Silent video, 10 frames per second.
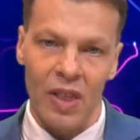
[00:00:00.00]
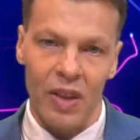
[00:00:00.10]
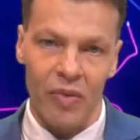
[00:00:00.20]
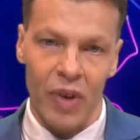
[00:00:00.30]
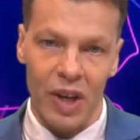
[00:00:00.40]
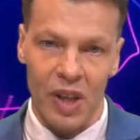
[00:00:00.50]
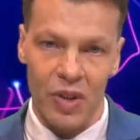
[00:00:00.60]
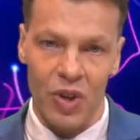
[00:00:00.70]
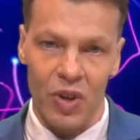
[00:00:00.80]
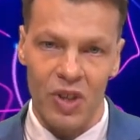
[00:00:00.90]
fractional
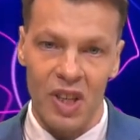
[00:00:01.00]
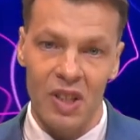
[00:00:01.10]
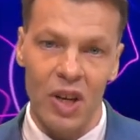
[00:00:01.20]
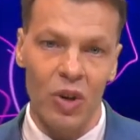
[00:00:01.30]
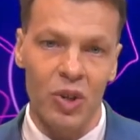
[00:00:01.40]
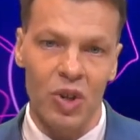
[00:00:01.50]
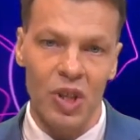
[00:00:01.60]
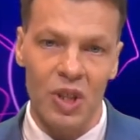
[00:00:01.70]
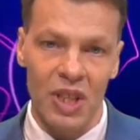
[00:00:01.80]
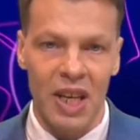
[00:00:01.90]
uncertainty in t, or it's
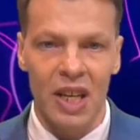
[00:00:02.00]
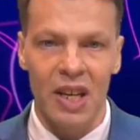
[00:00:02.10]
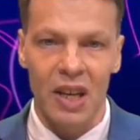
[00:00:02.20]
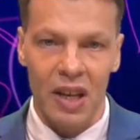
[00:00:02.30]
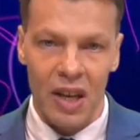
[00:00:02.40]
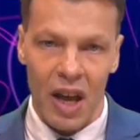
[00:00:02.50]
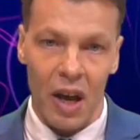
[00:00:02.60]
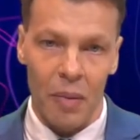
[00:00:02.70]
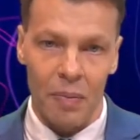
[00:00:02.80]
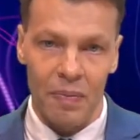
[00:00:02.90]
just t,
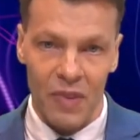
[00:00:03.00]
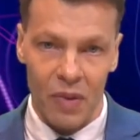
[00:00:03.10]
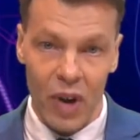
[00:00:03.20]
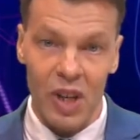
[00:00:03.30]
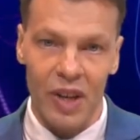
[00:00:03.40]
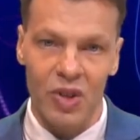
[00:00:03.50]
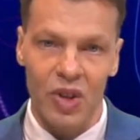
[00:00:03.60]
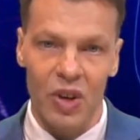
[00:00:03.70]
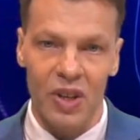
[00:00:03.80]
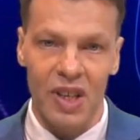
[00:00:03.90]
the fractional
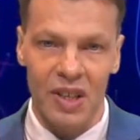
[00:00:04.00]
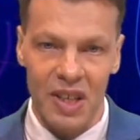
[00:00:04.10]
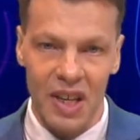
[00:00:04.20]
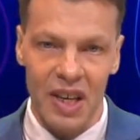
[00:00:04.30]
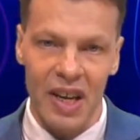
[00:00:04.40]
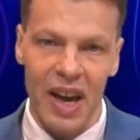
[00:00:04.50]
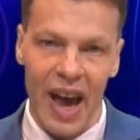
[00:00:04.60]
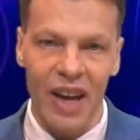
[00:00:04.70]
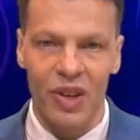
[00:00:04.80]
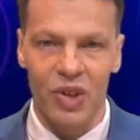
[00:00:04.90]
uncertainty in t
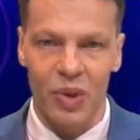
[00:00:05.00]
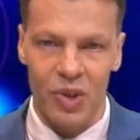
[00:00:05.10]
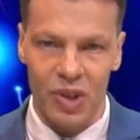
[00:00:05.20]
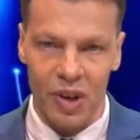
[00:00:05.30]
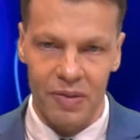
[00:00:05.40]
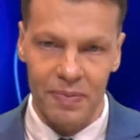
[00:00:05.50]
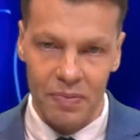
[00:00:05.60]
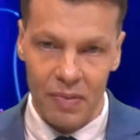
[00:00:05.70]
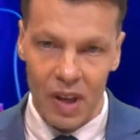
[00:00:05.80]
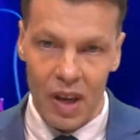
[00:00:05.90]
added to itself.
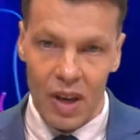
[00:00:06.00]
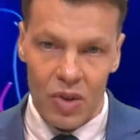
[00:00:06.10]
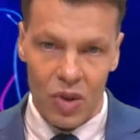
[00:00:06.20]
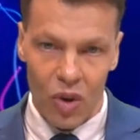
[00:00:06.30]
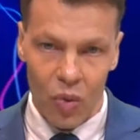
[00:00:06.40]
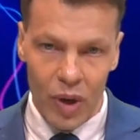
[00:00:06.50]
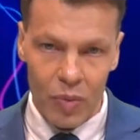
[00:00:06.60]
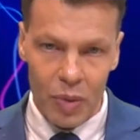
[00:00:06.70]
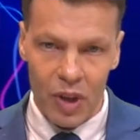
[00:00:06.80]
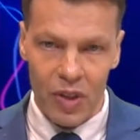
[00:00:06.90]
So when we
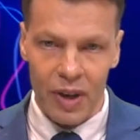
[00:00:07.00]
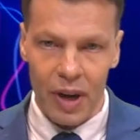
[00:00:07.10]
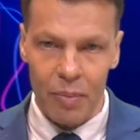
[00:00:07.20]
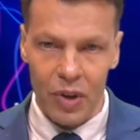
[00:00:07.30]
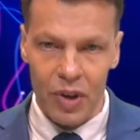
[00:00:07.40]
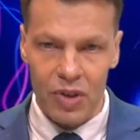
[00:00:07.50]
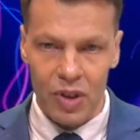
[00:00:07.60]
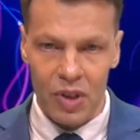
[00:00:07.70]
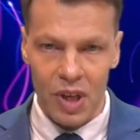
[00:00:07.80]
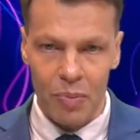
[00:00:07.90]
put in the numbers, so you
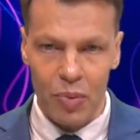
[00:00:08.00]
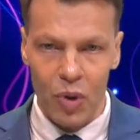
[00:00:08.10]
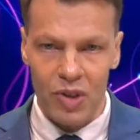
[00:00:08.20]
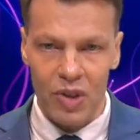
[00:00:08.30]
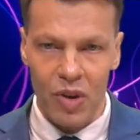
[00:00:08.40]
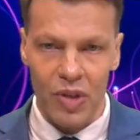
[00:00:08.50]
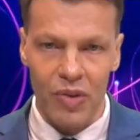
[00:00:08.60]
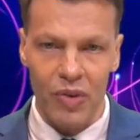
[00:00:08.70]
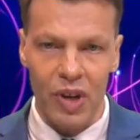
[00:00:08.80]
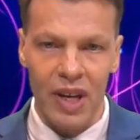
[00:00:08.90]
see
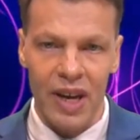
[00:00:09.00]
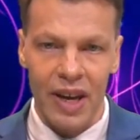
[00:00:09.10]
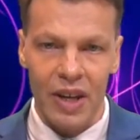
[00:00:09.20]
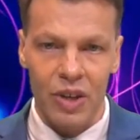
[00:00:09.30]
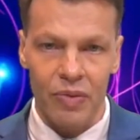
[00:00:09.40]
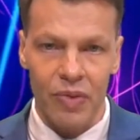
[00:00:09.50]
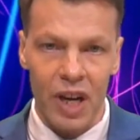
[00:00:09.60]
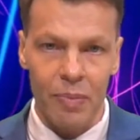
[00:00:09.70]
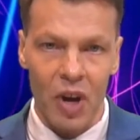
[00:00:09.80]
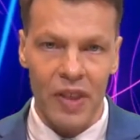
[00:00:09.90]
0.03 divided
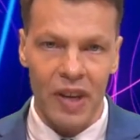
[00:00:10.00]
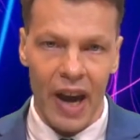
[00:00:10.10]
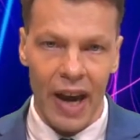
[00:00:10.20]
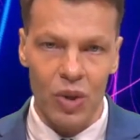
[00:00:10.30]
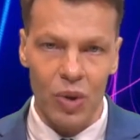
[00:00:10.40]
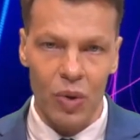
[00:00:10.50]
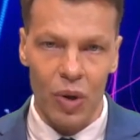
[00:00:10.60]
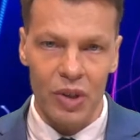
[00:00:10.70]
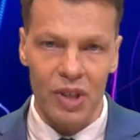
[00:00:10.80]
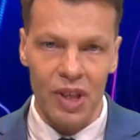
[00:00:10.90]
by the actual
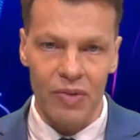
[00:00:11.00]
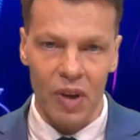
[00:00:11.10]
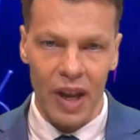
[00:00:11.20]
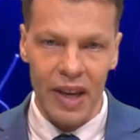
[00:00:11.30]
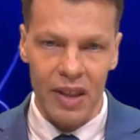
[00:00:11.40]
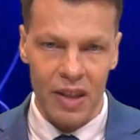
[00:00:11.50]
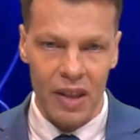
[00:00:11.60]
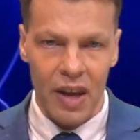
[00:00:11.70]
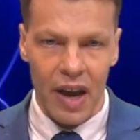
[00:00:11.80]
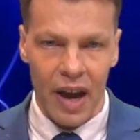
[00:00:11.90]
quantity for length,
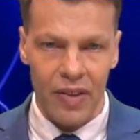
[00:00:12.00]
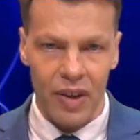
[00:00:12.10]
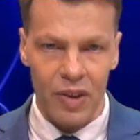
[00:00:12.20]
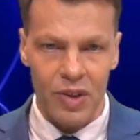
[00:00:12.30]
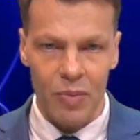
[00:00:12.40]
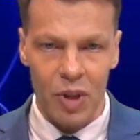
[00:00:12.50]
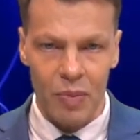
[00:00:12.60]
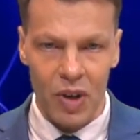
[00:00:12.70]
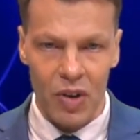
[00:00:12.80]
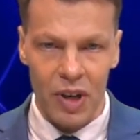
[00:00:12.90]
and then the same with
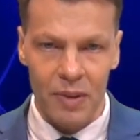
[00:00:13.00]
period,